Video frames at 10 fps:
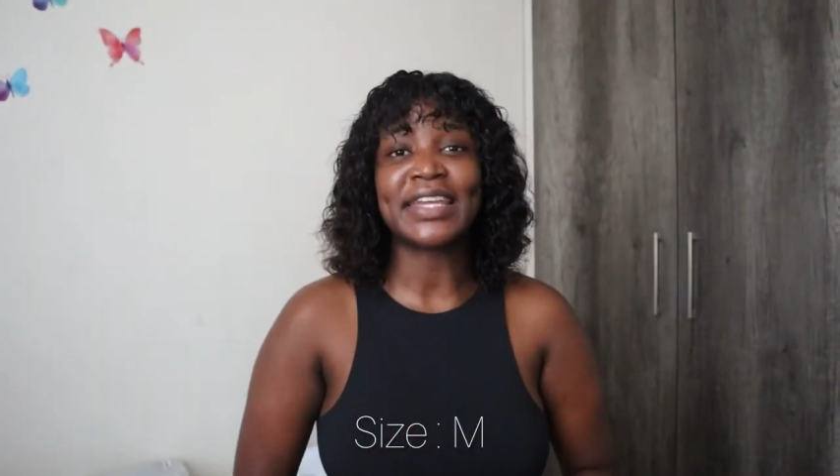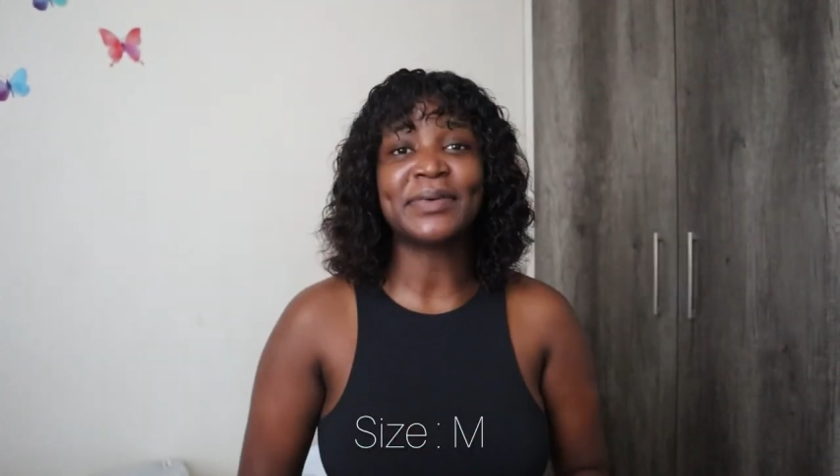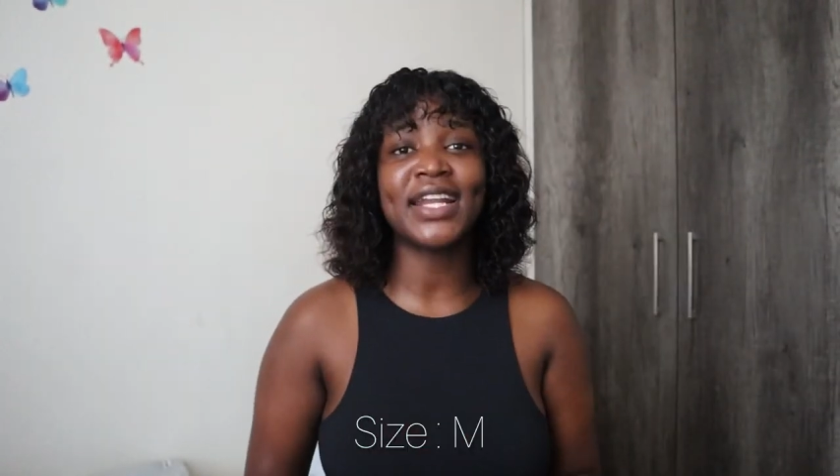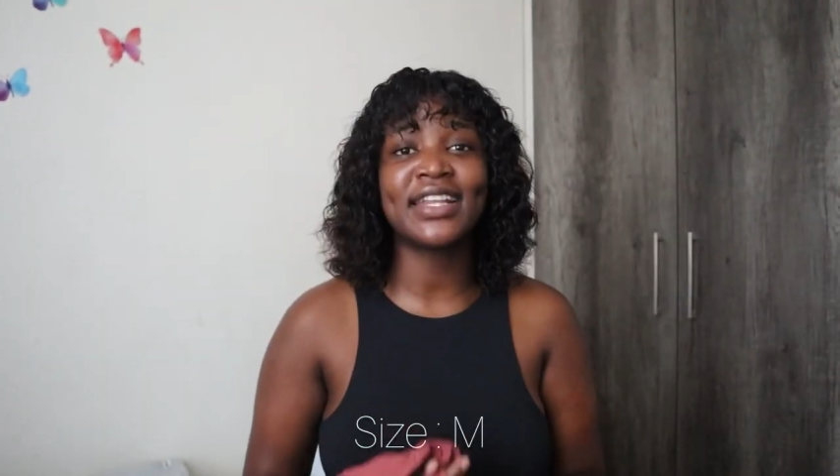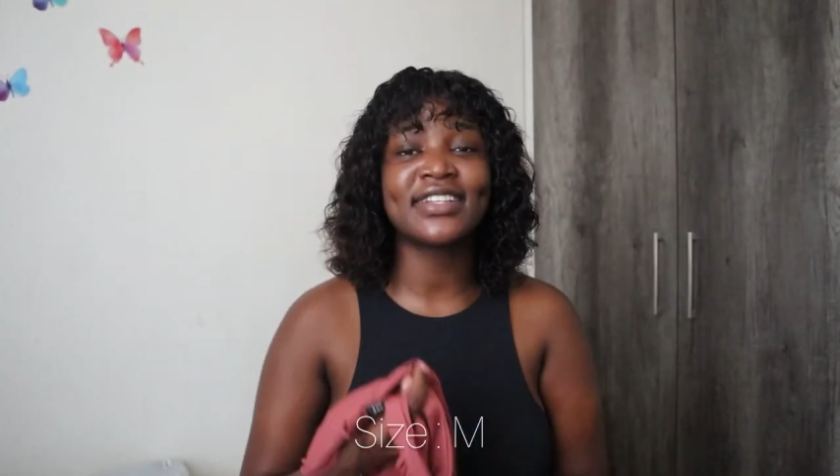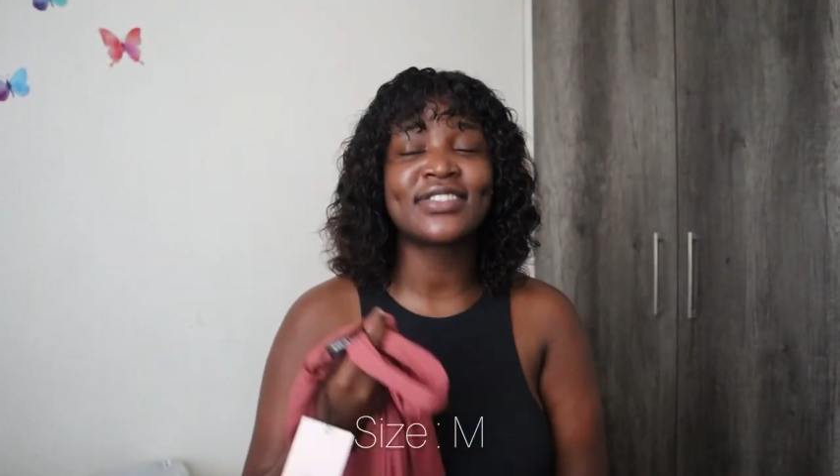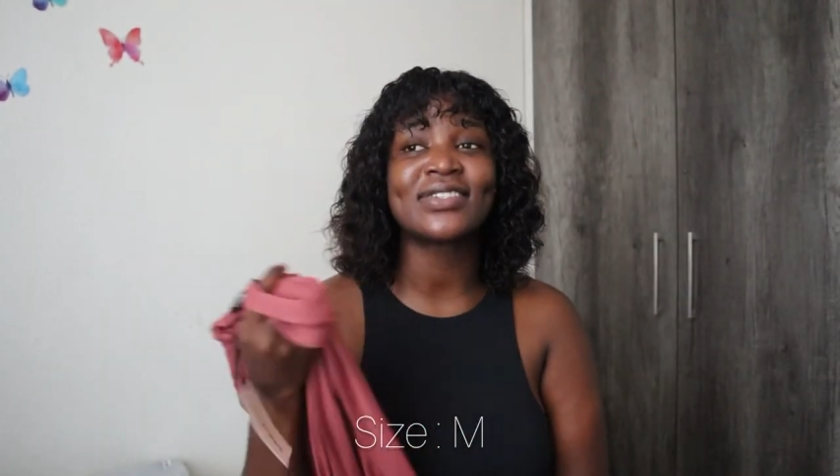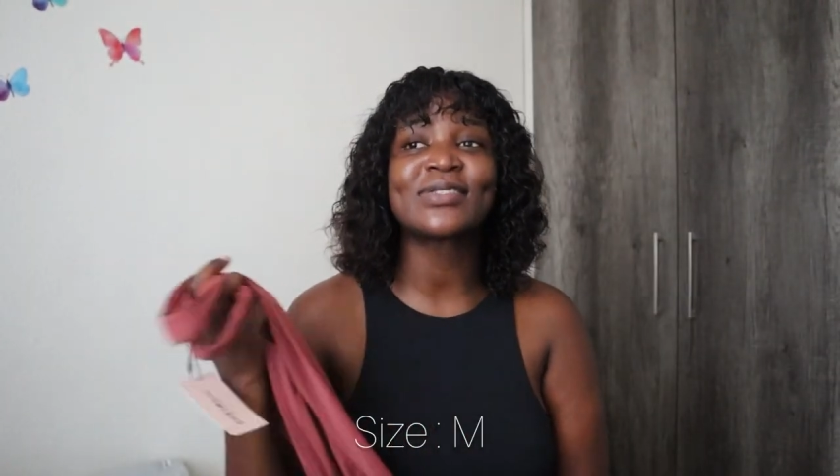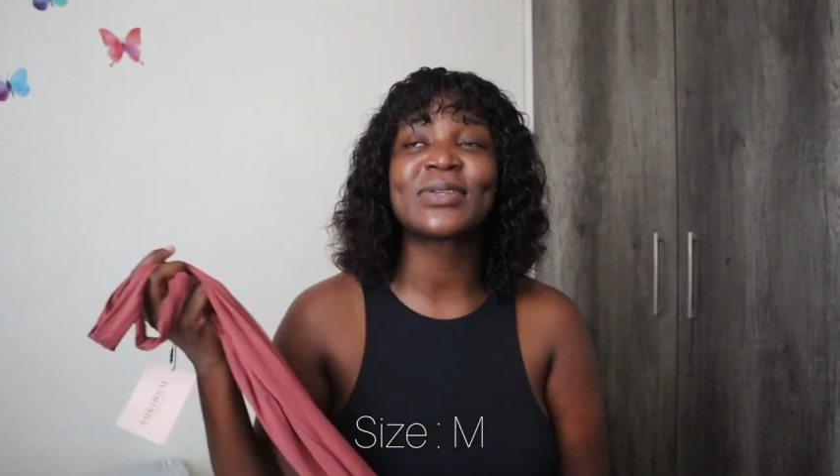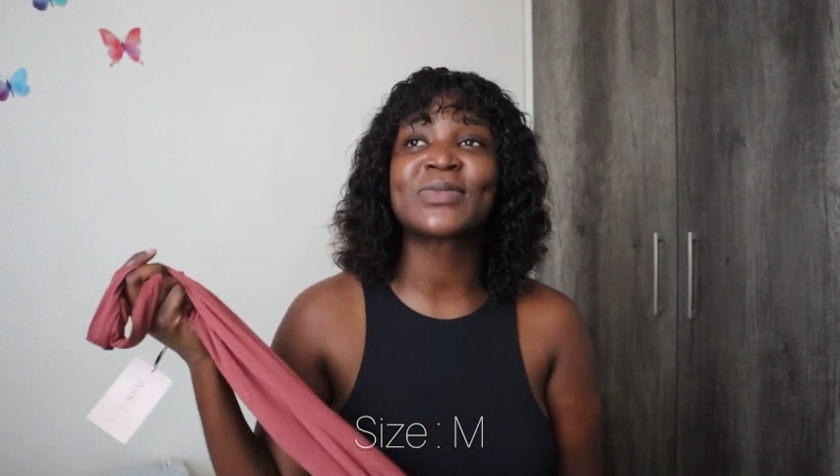You know, this
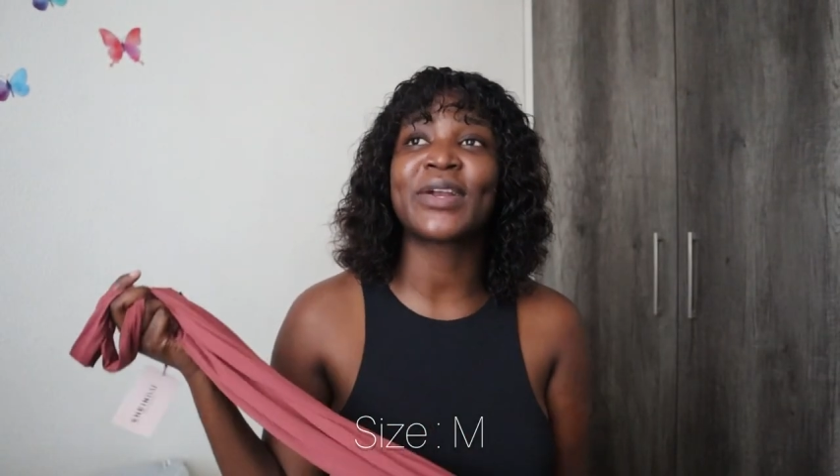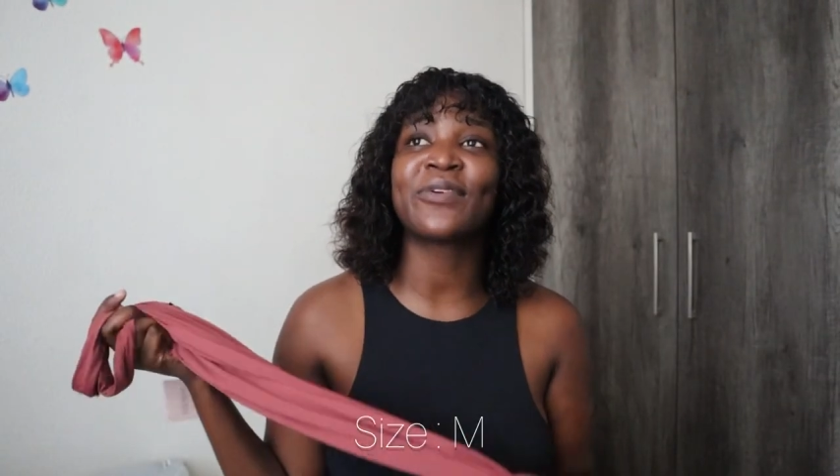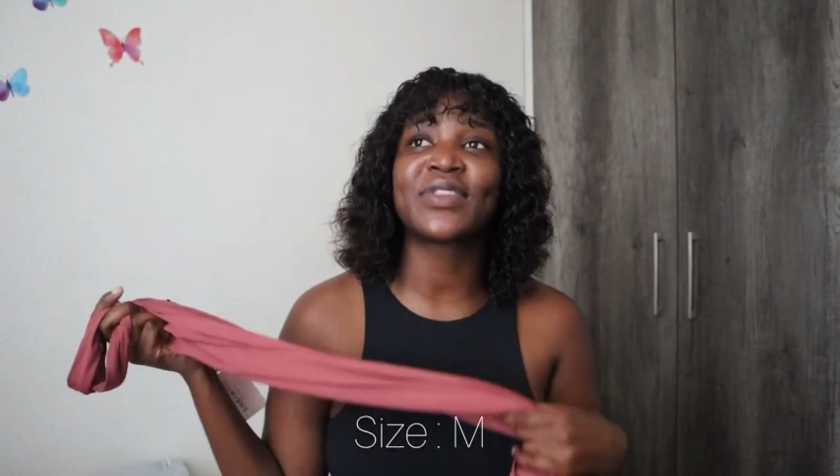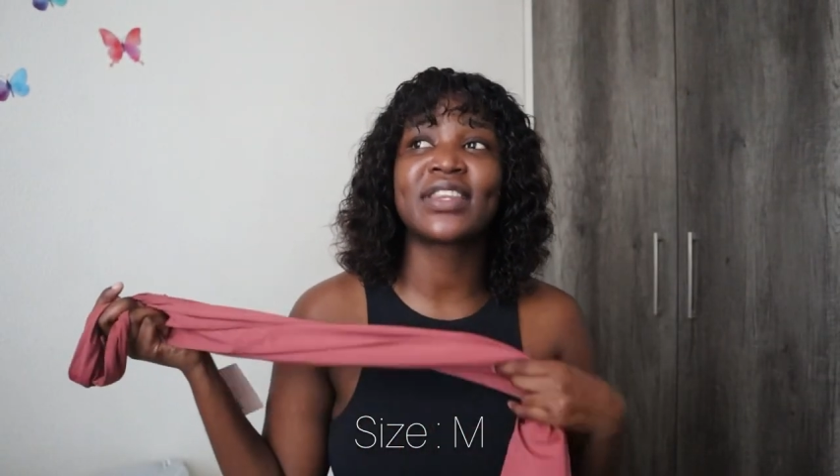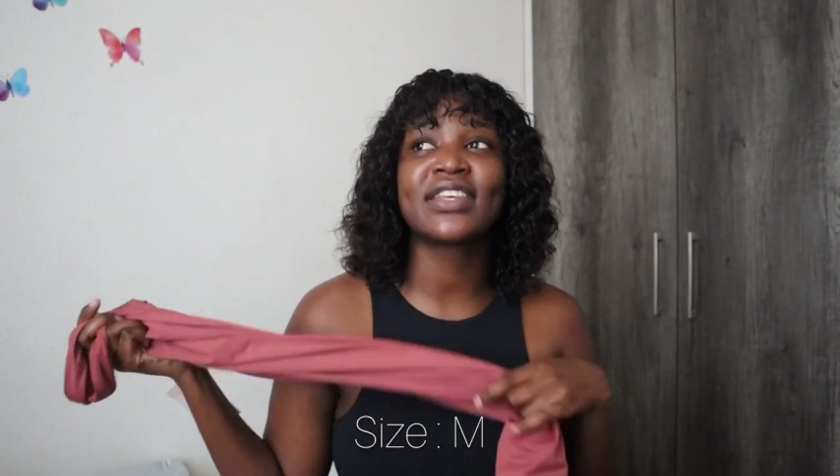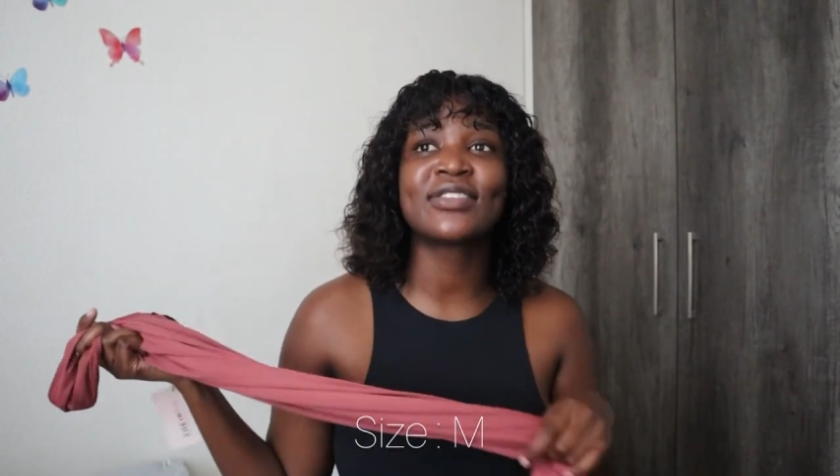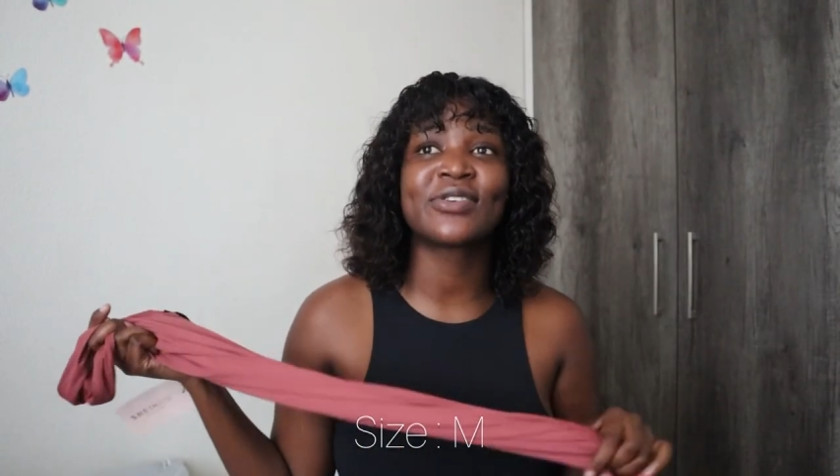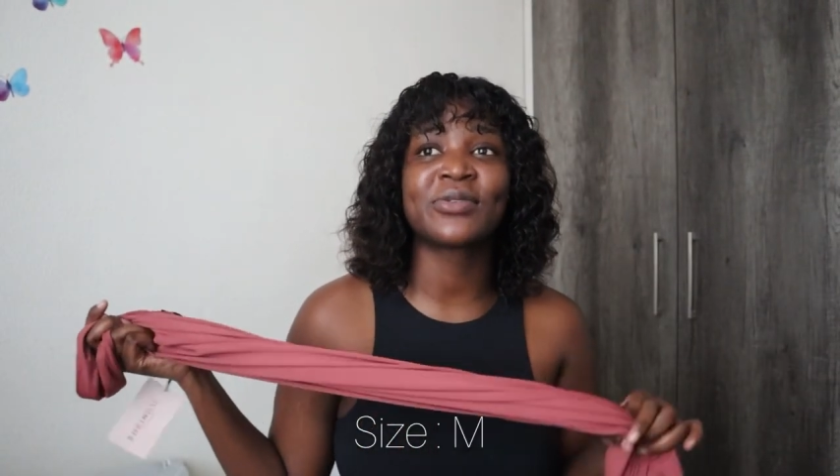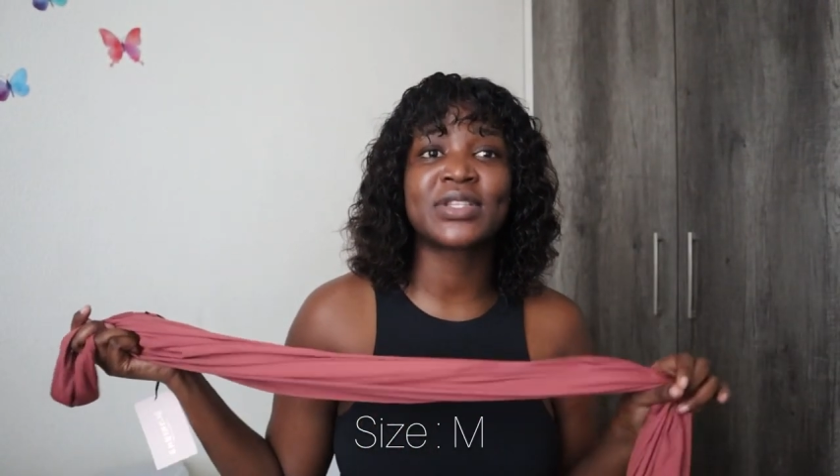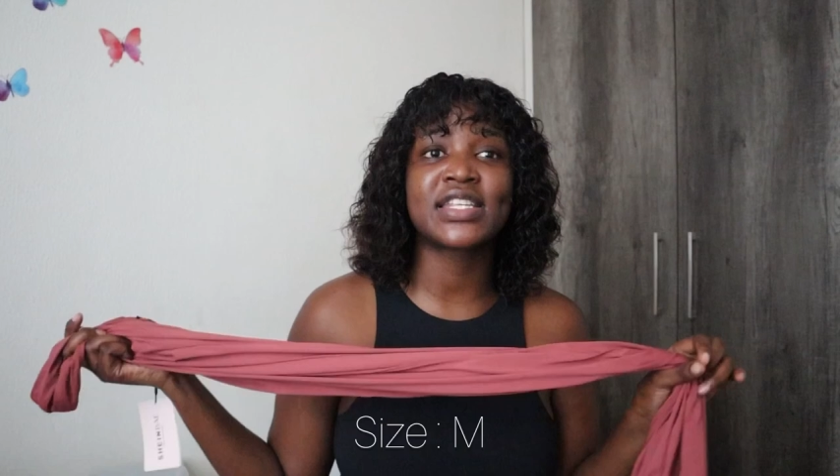dress was one of the things
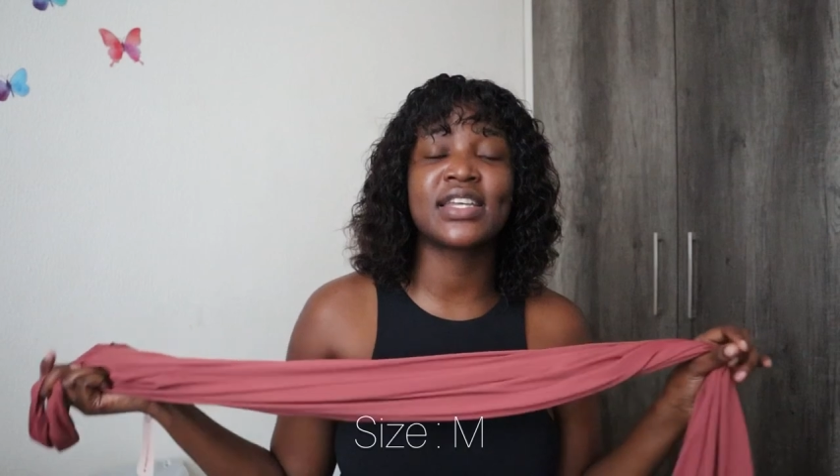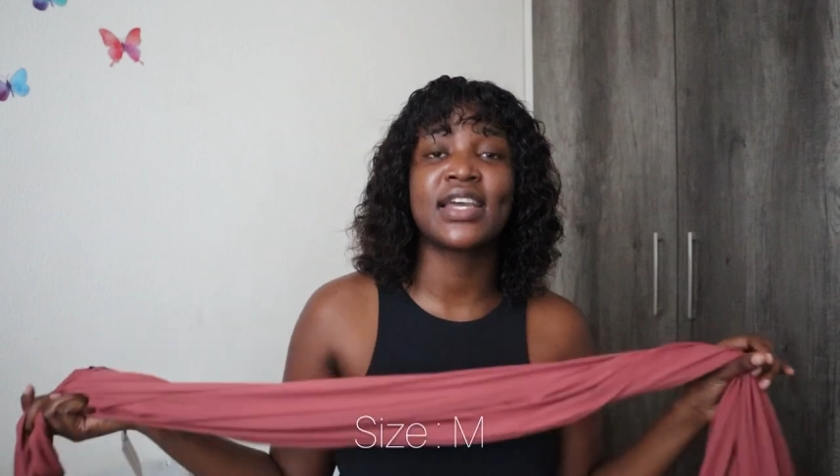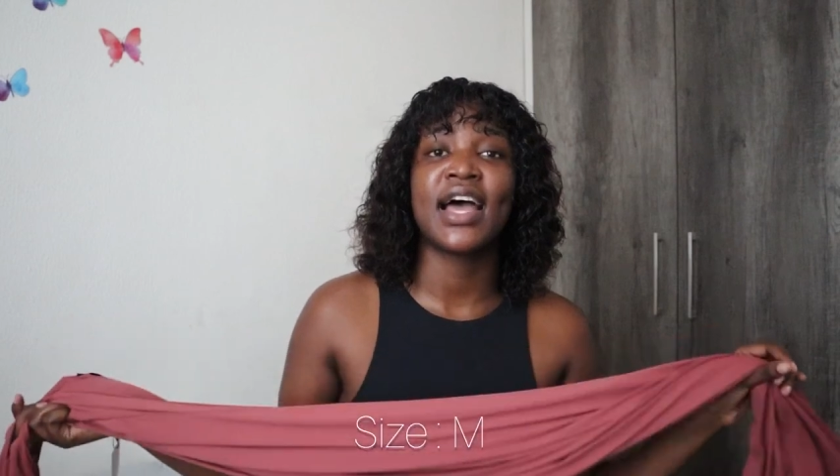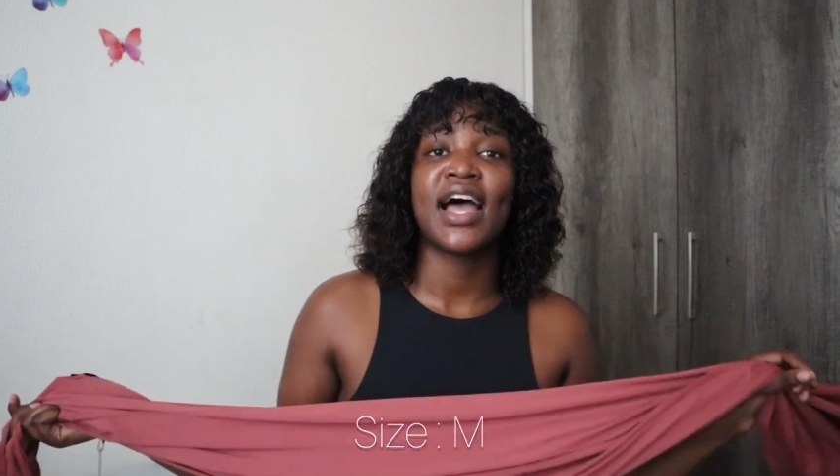you would see,